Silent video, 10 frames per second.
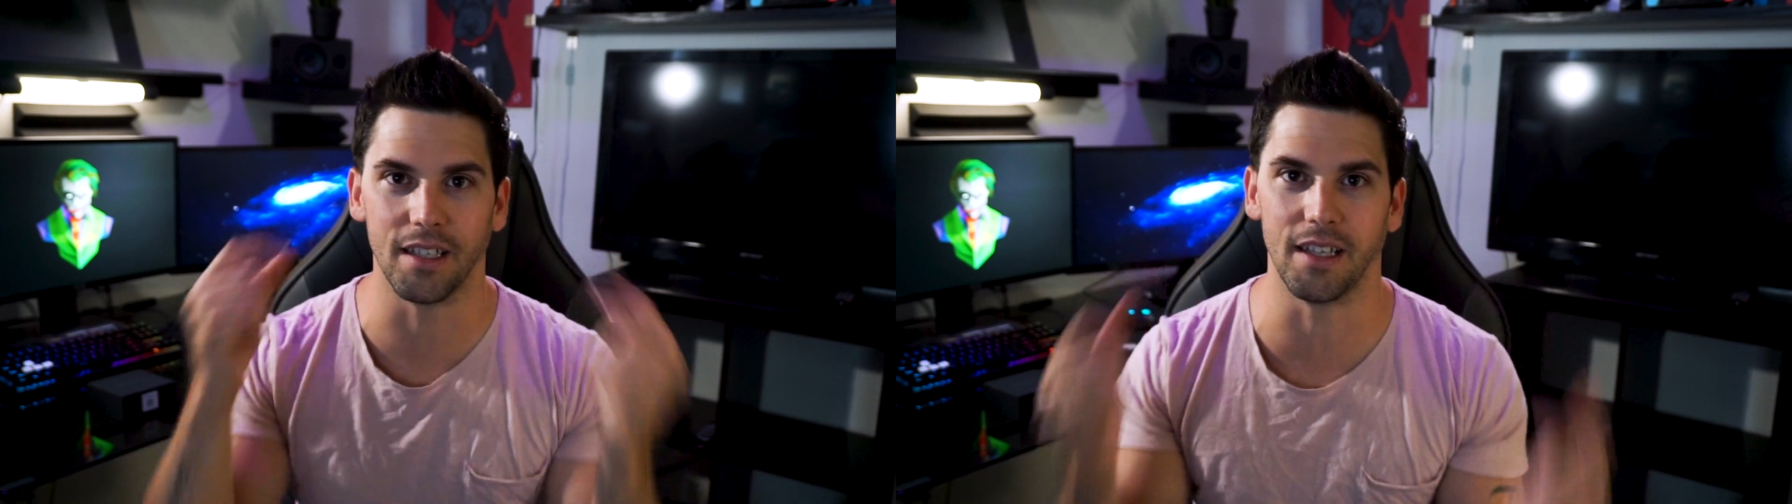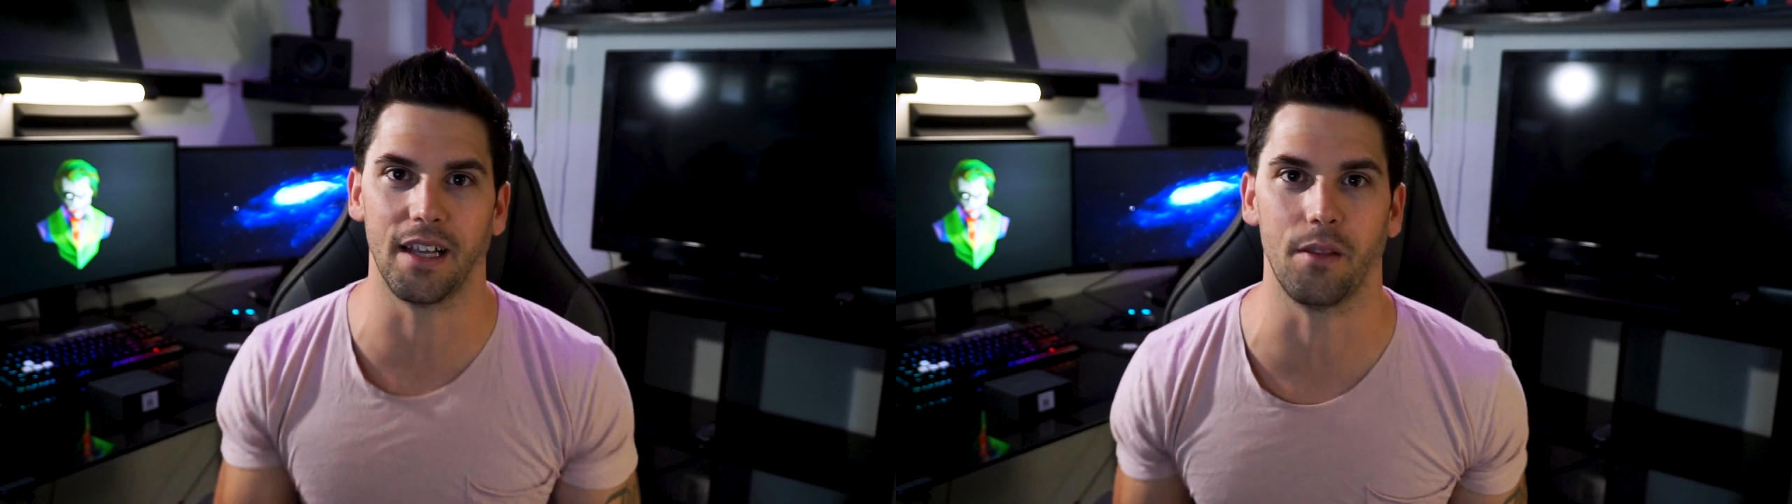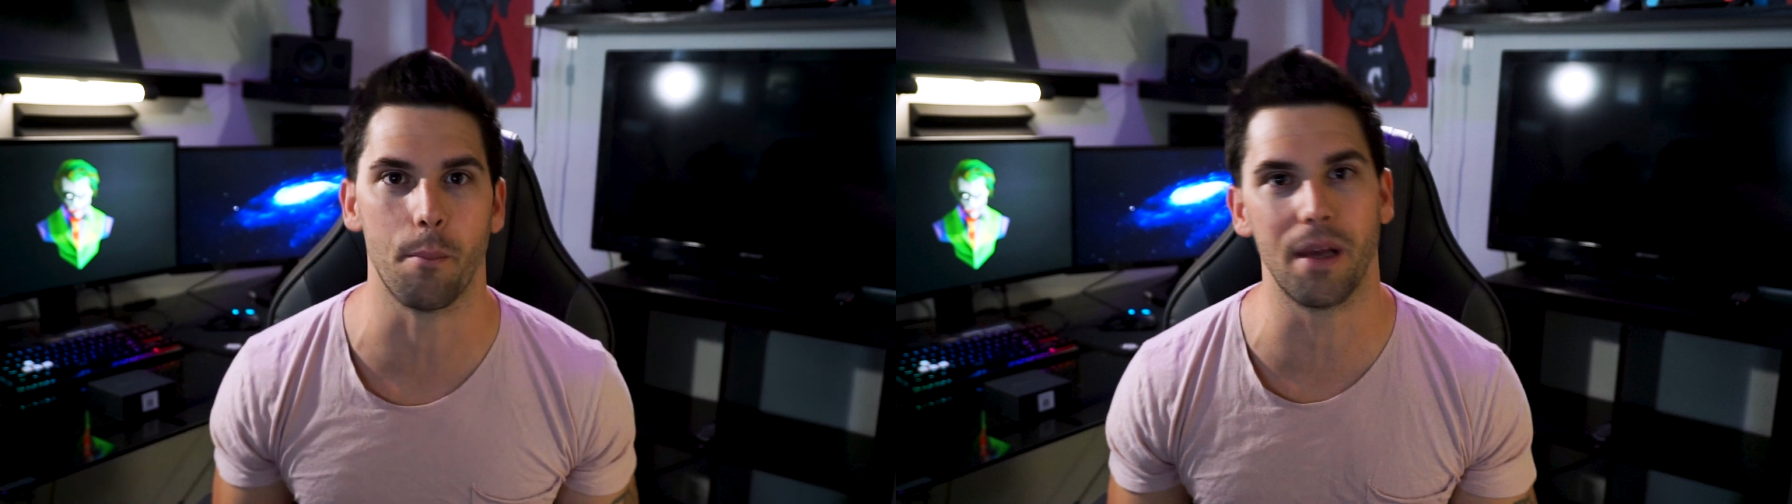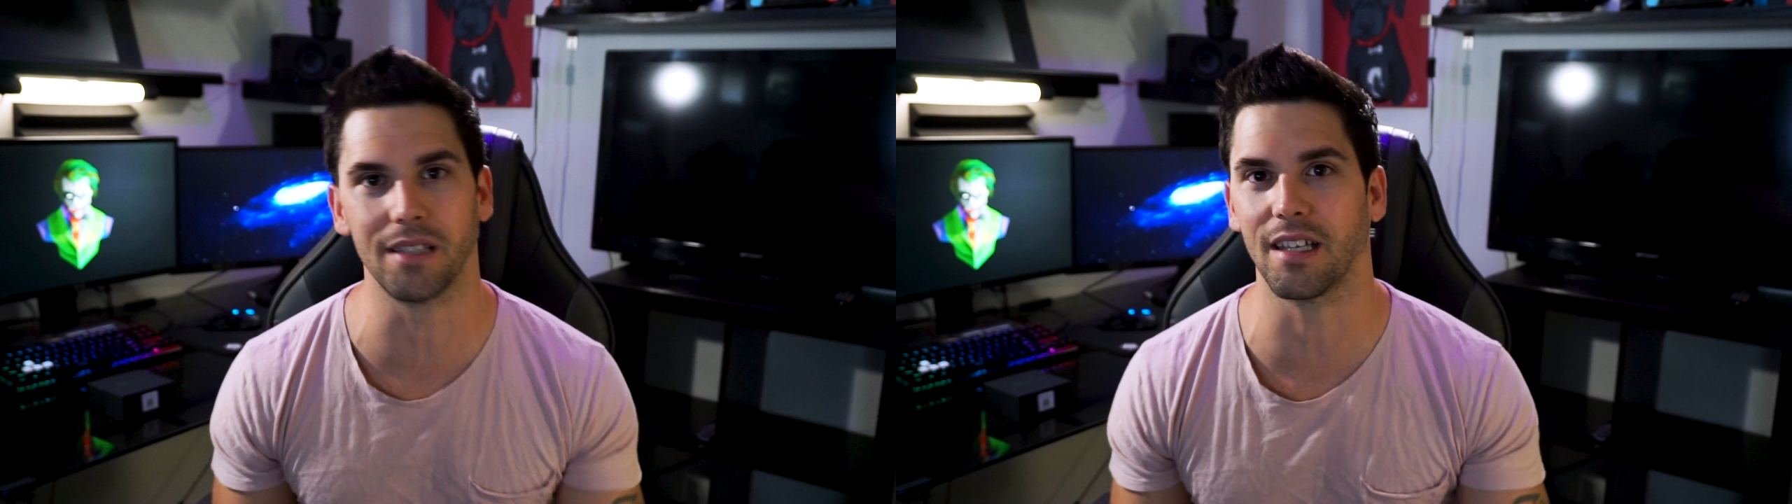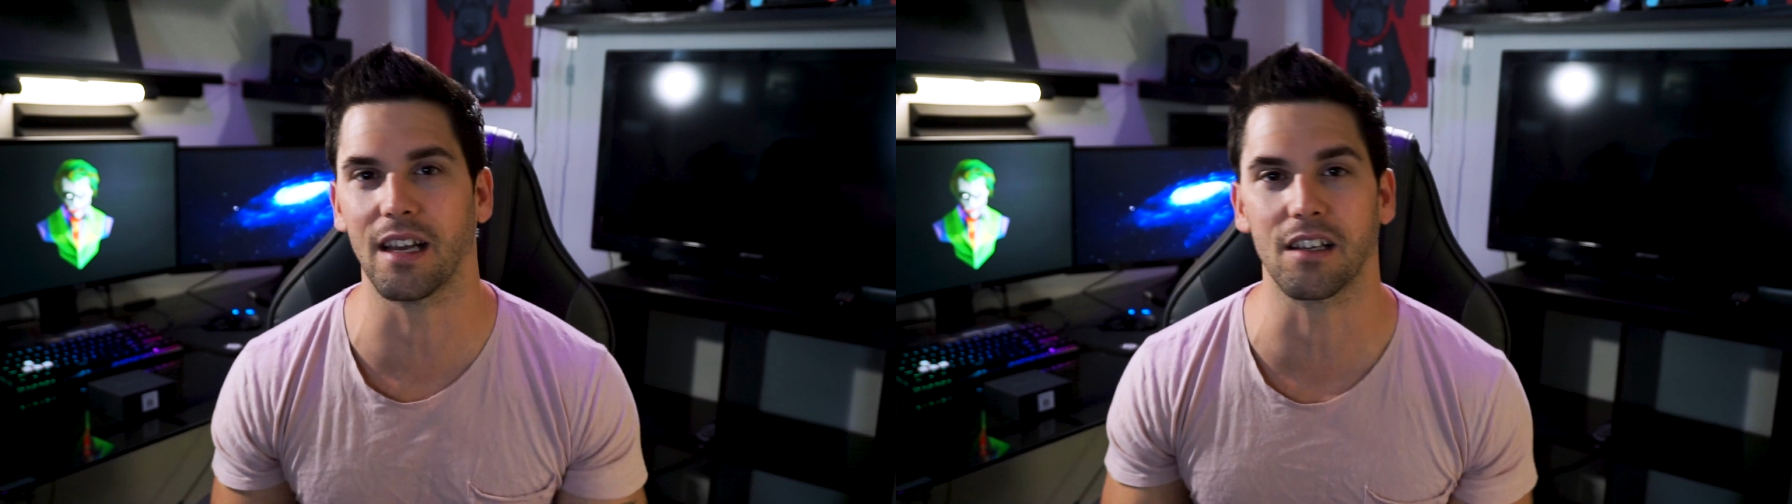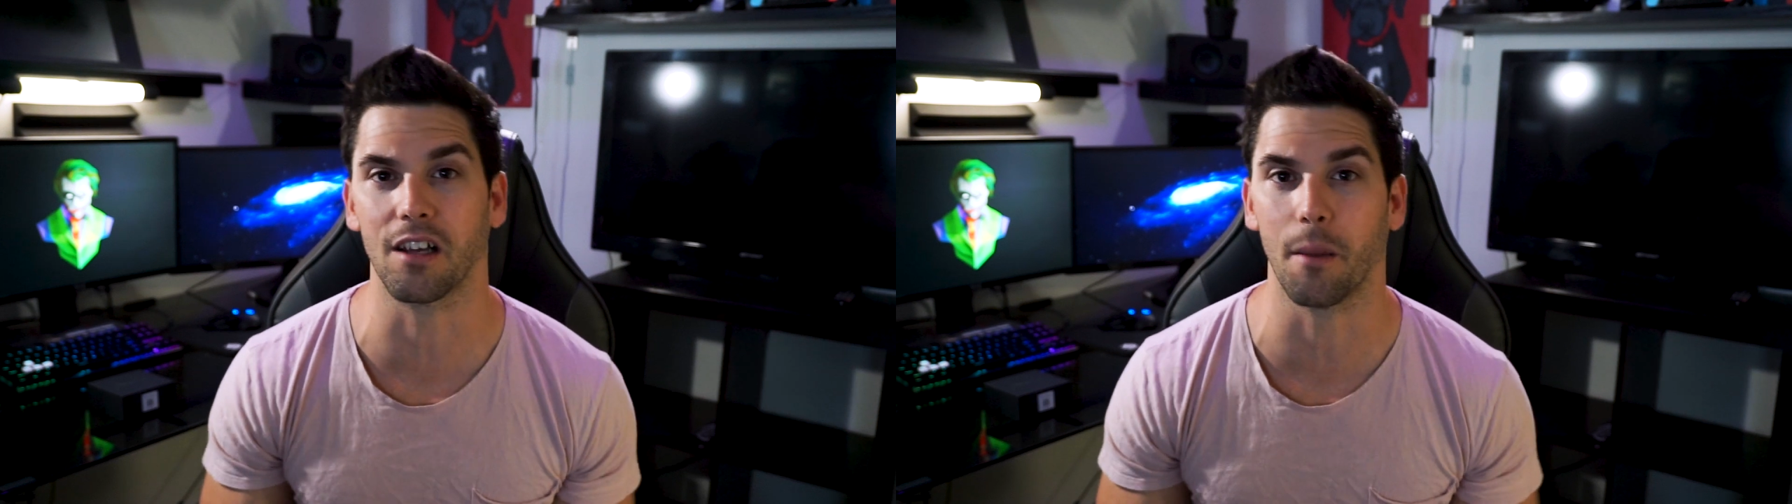and the best thing I can